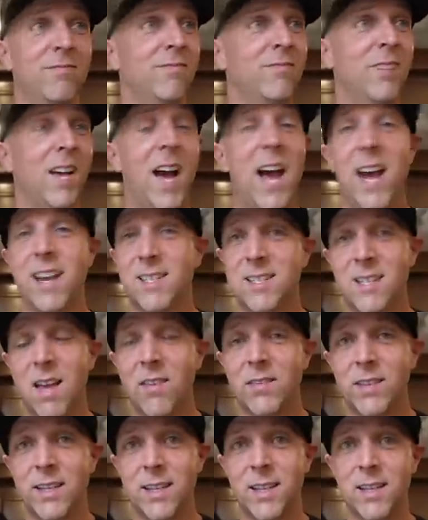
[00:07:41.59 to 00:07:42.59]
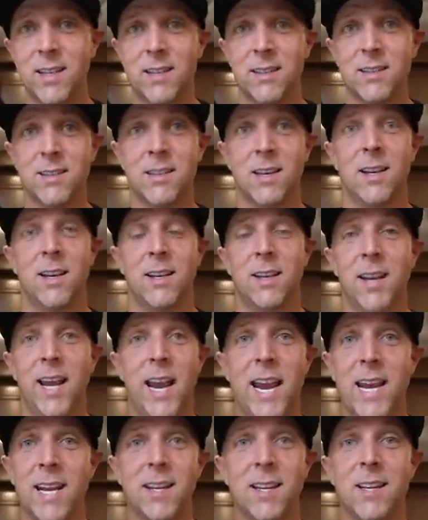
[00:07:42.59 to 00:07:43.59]
high 70s,
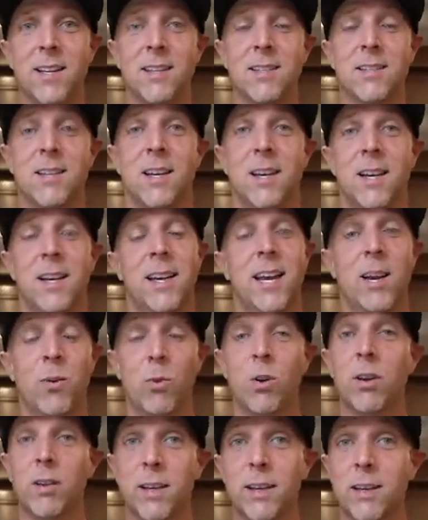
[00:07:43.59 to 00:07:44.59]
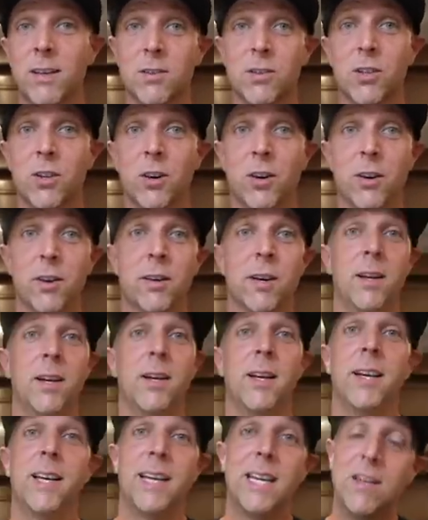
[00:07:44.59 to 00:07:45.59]
80s. It really is good.
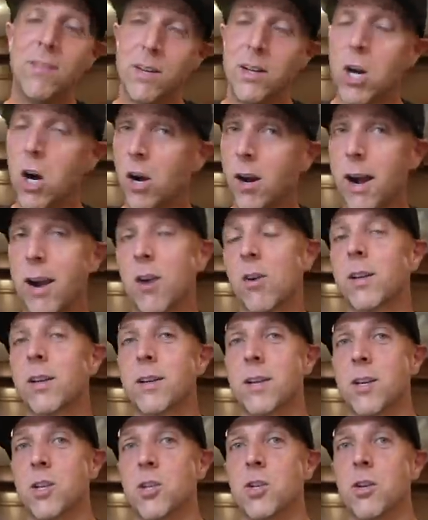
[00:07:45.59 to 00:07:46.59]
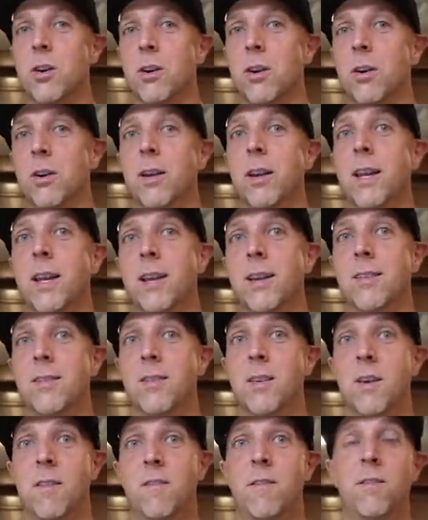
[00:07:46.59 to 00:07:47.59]
Even our air conditioner
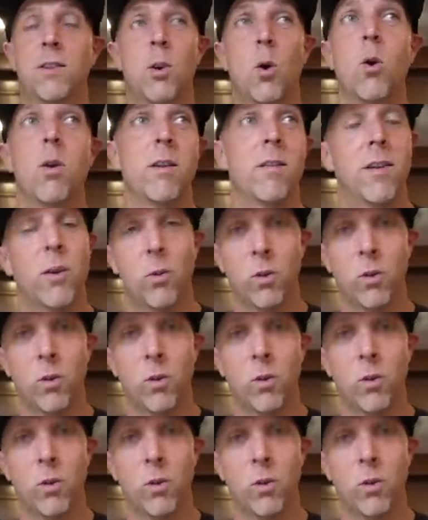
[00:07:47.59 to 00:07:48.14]
in Florida that